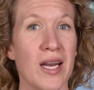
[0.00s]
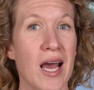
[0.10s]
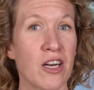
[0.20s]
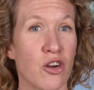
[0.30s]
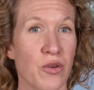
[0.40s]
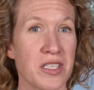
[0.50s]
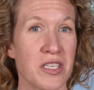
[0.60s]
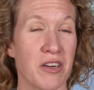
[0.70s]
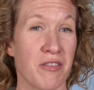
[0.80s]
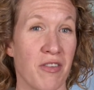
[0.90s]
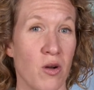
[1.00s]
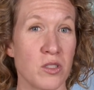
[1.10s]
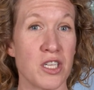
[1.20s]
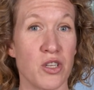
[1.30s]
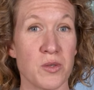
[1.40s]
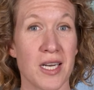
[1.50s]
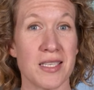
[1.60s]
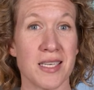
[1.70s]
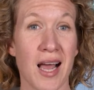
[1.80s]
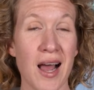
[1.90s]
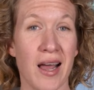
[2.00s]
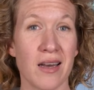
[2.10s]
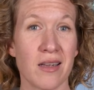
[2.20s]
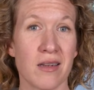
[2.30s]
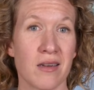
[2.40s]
can add a grid to your phone to use it as a guide.